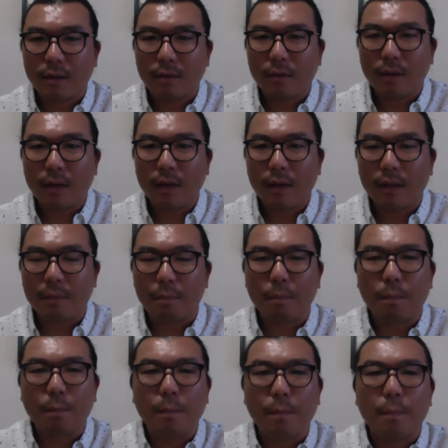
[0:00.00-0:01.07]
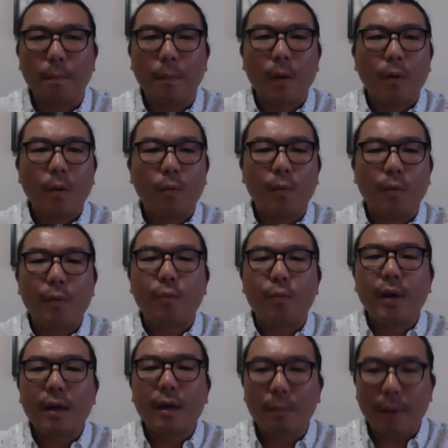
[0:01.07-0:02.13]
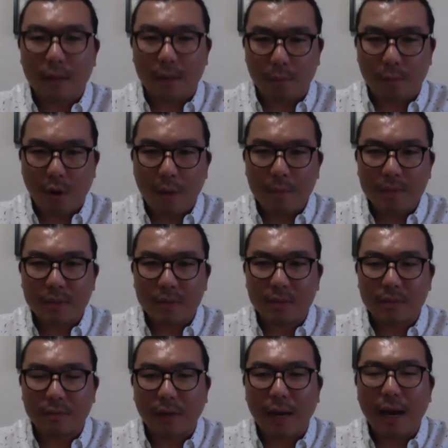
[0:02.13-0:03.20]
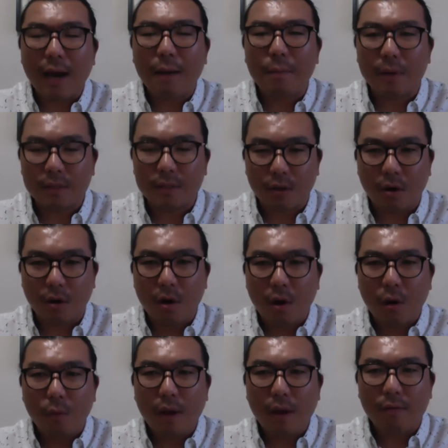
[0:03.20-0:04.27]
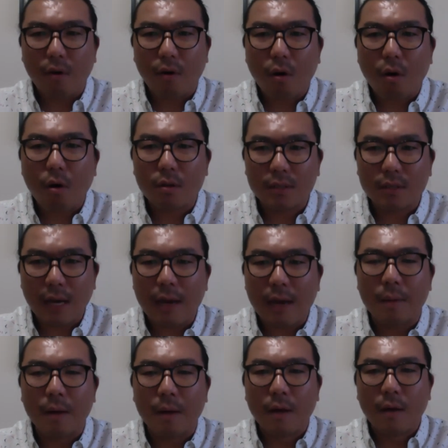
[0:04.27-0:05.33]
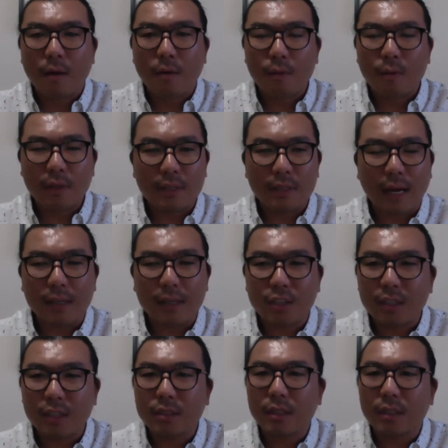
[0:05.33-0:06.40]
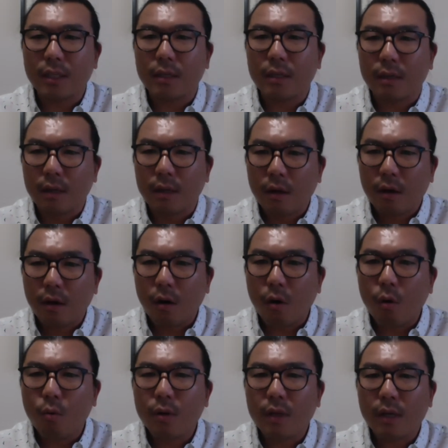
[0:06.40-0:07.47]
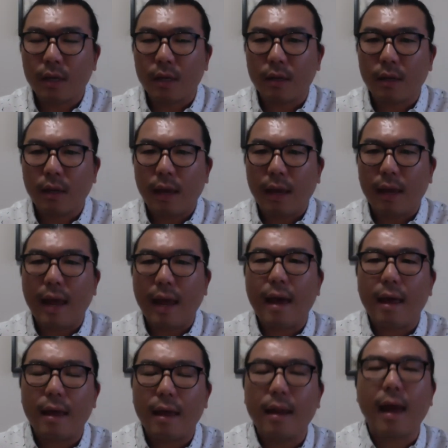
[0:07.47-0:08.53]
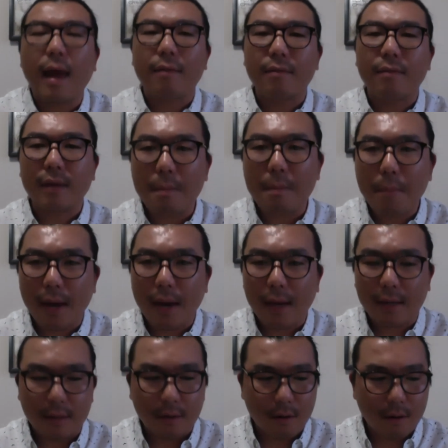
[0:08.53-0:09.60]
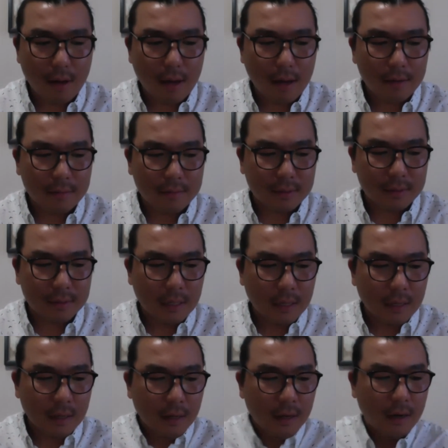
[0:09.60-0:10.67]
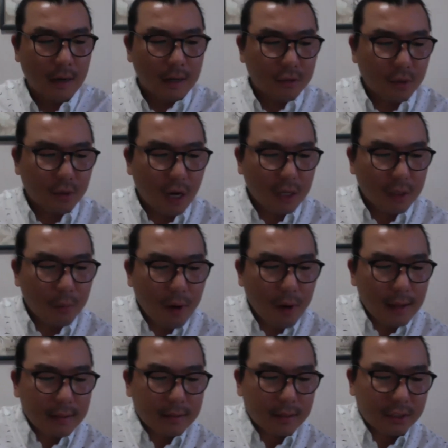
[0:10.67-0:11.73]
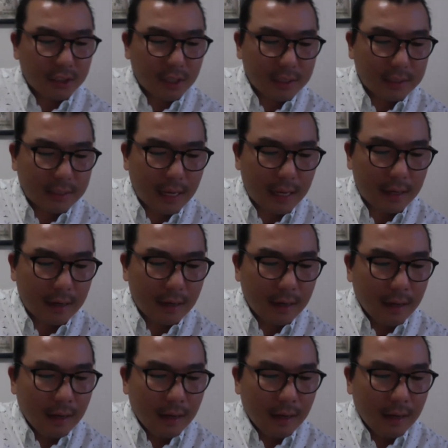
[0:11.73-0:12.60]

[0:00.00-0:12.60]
right? And we read about the promises of God, but we have a hard time really digesting it, owning it, and it having impact in our lives. So Dr. Bryant suggests that,